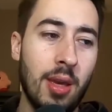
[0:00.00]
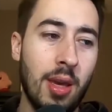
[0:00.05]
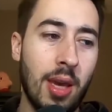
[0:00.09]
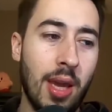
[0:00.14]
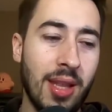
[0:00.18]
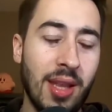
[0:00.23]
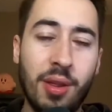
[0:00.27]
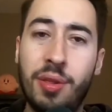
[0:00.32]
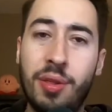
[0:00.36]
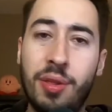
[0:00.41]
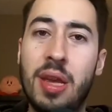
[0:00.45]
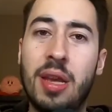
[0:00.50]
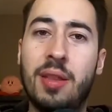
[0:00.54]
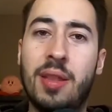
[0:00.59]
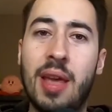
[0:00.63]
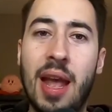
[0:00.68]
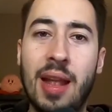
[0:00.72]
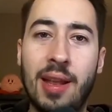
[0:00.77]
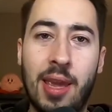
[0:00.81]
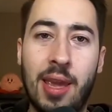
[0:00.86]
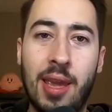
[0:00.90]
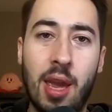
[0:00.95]
And I think
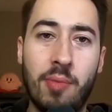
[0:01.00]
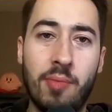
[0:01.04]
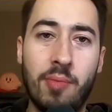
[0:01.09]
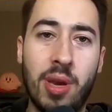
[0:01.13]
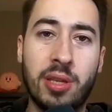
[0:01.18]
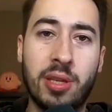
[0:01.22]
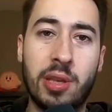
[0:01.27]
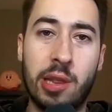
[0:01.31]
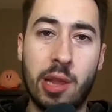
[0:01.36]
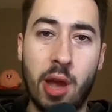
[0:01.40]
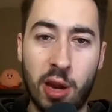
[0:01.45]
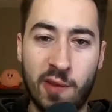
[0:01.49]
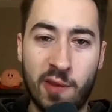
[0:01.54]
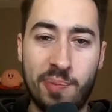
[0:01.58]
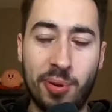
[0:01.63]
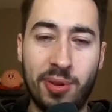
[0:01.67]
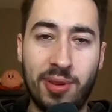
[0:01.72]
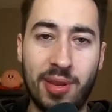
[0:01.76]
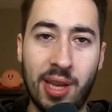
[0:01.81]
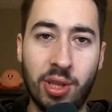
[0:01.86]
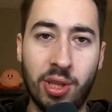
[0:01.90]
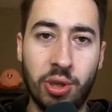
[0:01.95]
that game has a lot of
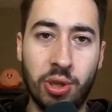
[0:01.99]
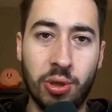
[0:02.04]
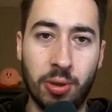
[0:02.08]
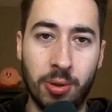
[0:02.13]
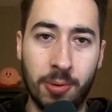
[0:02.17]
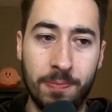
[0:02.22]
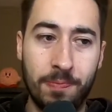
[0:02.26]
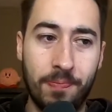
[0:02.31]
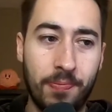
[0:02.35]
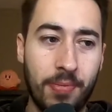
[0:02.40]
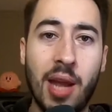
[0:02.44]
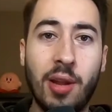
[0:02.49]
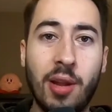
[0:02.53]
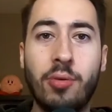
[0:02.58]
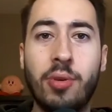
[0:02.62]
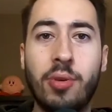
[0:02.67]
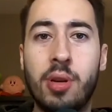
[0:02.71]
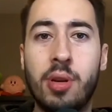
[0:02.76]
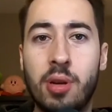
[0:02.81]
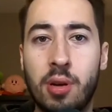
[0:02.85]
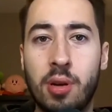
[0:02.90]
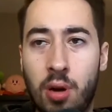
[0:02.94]
potential. I know
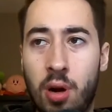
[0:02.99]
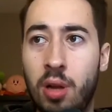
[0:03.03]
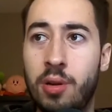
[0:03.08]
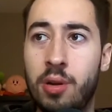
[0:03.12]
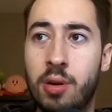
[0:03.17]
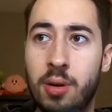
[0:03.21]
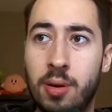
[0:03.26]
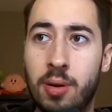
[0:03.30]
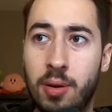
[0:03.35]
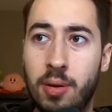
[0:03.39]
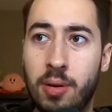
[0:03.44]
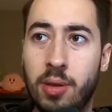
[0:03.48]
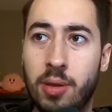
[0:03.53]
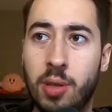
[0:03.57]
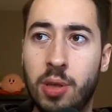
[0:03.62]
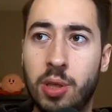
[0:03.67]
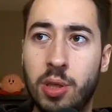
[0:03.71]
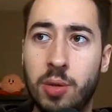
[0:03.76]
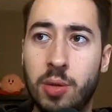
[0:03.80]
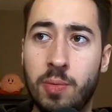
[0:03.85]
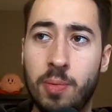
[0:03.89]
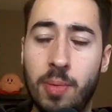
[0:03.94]
there are other
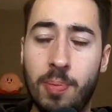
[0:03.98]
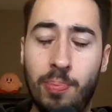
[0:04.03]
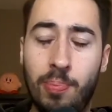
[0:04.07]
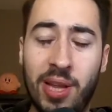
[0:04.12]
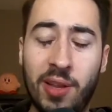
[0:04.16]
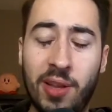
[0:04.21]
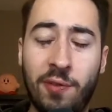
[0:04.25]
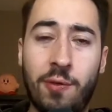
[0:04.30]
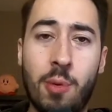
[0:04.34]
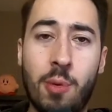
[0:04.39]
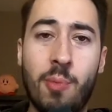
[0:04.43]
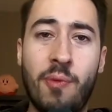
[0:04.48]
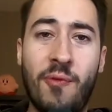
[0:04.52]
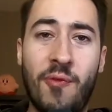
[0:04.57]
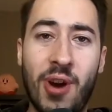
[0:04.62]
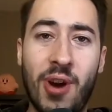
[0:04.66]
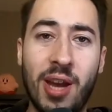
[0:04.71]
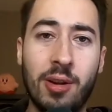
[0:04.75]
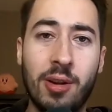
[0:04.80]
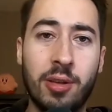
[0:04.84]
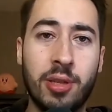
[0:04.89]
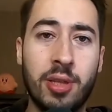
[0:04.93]
platform
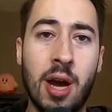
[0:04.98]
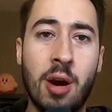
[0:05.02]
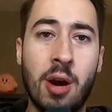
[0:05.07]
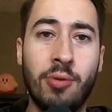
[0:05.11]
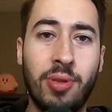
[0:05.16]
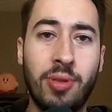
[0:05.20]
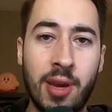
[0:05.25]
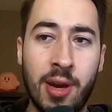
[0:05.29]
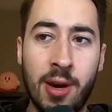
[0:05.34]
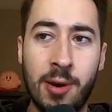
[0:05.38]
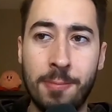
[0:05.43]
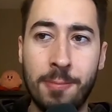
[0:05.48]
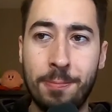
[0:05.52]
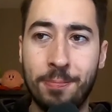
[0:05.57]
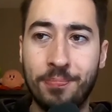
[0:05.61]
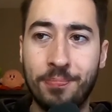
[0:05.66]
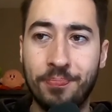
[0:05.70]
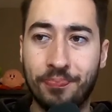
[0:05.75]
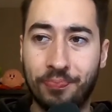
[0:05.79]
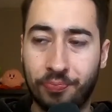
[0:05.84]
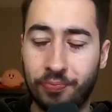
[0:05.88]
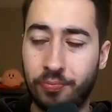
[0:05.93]
fighters out there.
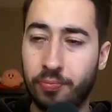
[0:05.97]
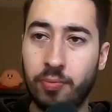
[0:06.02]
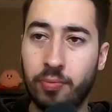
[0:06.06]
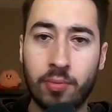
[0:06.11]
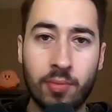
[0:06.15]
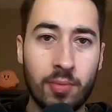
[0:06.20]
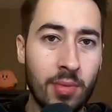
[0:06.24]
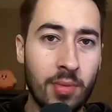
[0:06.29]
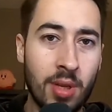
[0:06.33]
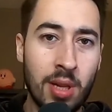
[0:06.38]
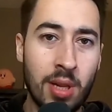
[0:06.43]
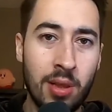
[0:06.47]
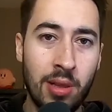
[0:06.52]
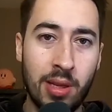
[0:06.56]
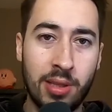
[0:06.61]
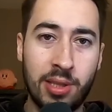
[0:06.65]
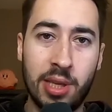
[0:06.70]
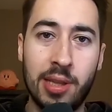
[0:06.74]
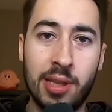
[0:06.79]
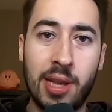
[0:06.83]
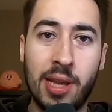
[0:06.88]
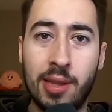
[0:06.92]

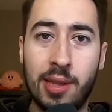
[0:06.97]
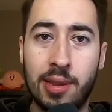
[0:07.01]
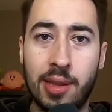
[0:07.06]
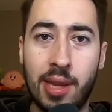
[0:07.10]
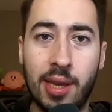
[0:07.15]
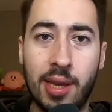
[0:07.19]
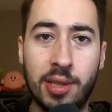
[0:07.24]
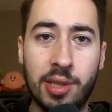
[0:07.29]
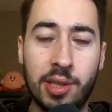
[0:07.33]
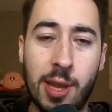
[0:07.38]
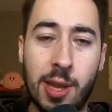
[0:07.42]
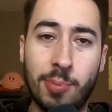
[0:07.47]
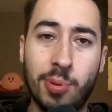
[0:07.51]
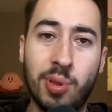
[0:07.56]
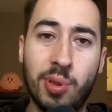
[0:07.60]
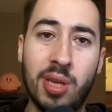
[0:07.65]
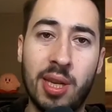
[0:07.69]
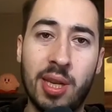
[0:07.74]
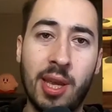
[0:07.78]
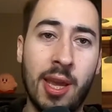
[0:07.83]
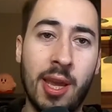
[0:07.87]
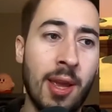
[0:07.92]
Let's say like Slap
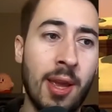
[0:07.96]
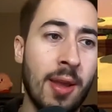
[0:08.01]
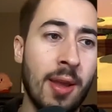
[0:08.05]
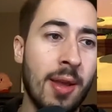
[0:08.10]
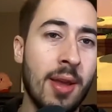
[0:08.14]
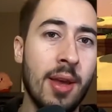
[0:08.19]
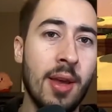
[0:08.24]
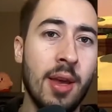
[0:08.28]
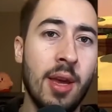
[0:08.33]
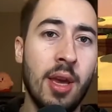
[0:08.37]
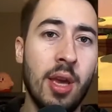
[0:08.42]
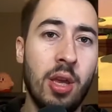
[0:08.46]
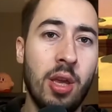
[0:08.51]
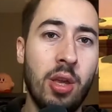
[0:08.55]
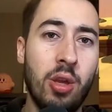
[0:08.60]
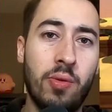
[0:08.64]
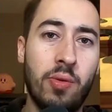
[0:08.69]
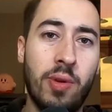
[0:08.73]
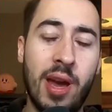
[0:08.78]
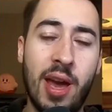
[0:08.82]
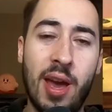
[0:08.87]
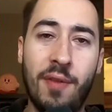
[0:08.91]
City,
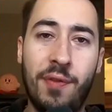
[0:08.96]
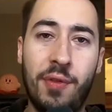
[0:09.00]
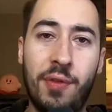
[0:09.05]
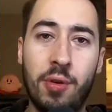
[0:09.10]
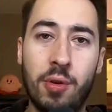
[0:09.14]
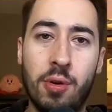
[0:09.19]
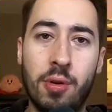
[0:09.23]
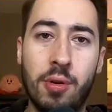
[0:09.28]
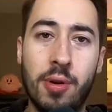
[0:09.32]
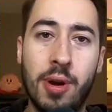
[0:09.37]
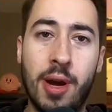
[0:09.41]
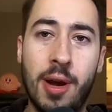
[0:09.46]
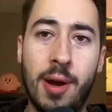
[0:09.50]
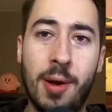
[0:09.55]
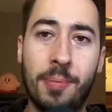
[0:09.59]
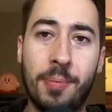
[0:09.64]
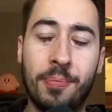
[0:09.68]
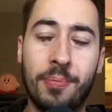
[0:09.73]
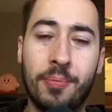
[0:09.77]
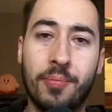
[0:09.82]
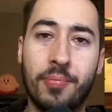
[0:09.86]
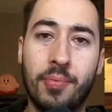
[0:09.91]
you have
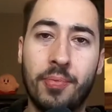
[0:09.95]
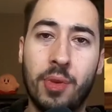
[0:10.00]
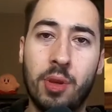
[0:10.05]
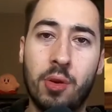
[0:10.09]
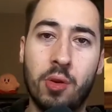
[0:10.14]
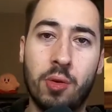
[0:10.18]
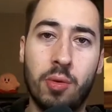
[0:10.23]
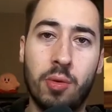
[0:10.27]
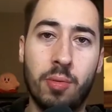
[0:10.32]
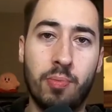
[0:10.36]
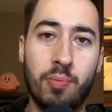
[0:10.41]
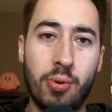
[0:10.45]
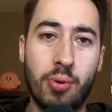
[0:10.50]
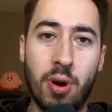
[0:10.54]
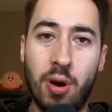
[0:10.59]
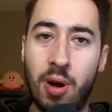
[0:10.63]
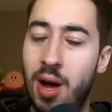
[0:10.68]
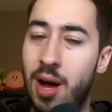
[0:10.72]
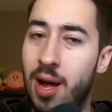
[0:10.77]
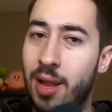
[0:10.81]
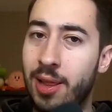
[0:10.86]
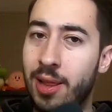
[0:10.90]
your
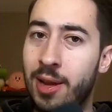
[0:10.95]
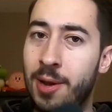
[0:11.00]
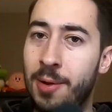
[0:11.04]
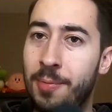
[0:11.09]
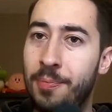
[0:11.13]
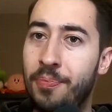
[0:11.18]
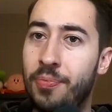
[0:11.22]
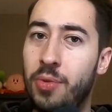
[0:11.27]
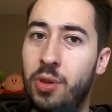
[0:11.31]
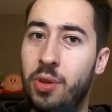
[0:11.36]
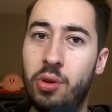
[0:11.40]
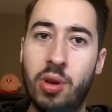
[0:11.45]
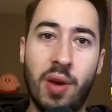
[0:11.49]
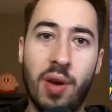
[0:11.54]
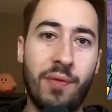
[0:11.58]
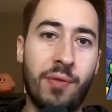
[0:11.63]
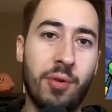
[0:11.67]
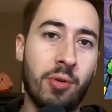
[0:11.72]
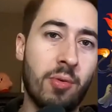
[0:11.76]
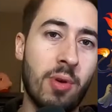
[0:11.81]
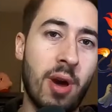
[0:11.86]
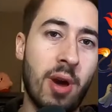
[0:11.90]
Brawlhalla, you
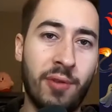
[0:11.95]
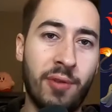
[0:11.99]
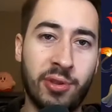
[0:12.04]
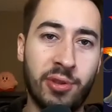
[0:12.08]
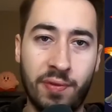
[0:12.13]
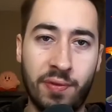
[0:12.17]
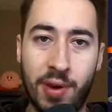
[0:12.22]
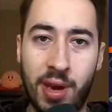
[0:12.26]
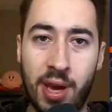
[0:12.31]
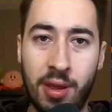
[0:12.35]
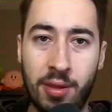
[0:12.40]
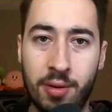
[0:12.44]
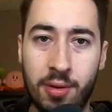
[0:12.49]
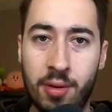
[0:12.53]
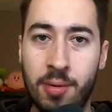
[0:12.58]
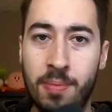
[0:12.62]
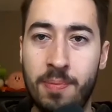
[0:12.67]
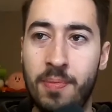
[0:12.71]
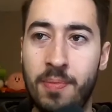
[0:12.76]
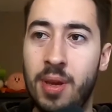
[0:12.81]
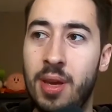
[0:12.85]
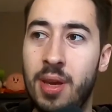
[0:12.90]
have your Rivals of
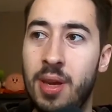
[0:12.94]
Aether.